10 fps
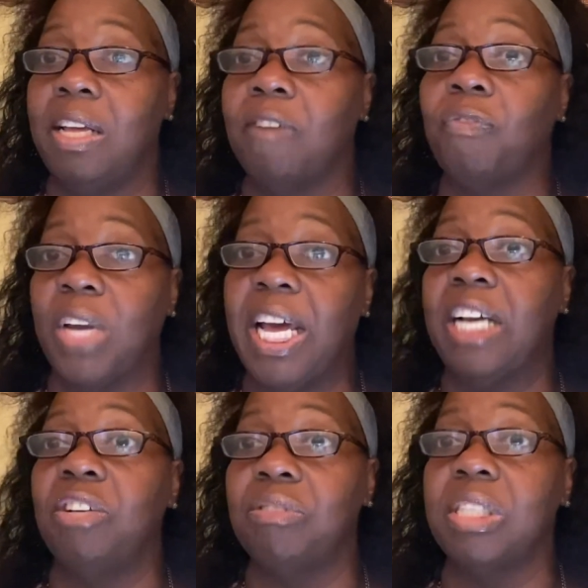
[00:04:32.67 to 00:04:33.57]
They'll
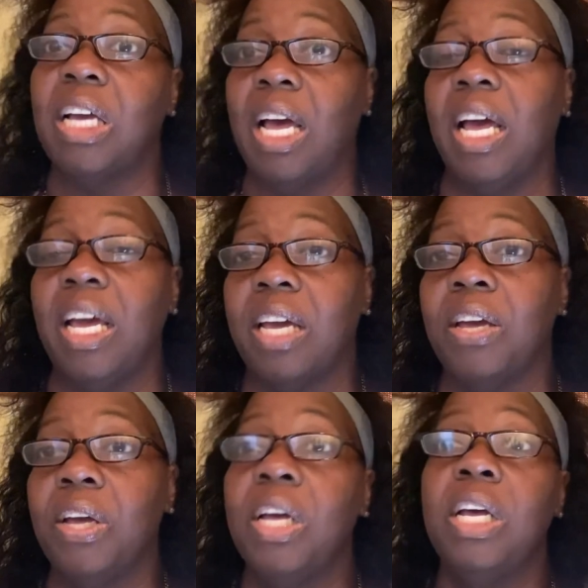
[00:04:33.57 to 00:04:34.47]
flag you and say, hey,
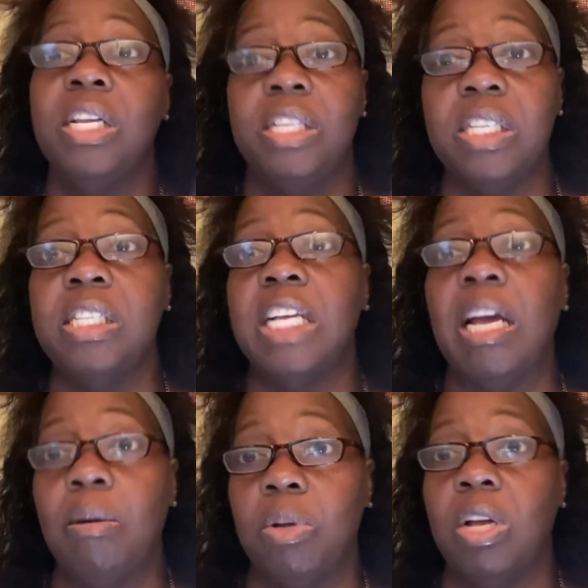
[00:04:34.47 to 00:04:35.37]
this
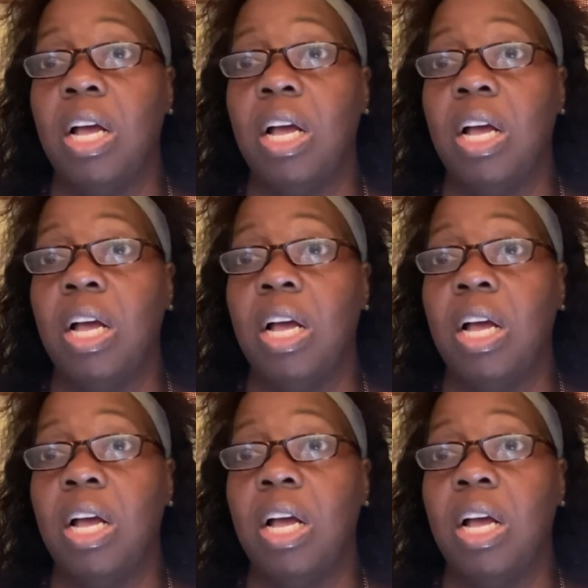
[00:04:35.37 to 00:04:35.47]
name